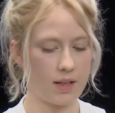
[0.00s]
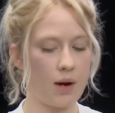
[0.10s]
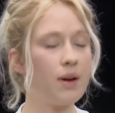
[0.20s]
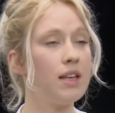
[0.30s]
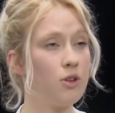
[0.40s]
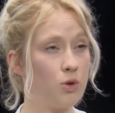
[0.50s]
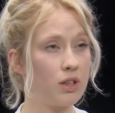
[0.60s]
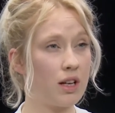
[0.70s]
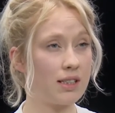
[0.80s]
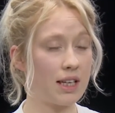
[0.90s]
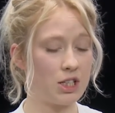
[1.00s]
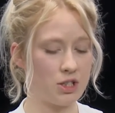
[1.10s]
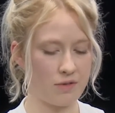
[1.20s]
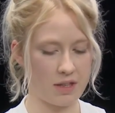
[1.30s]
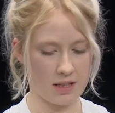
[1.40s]
Now, in an
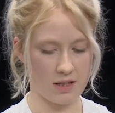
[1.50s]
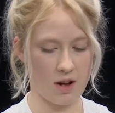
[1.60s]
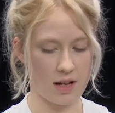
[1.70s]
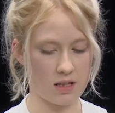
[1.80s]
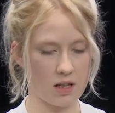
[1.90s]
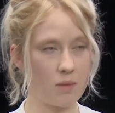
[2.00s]
organisation of this size,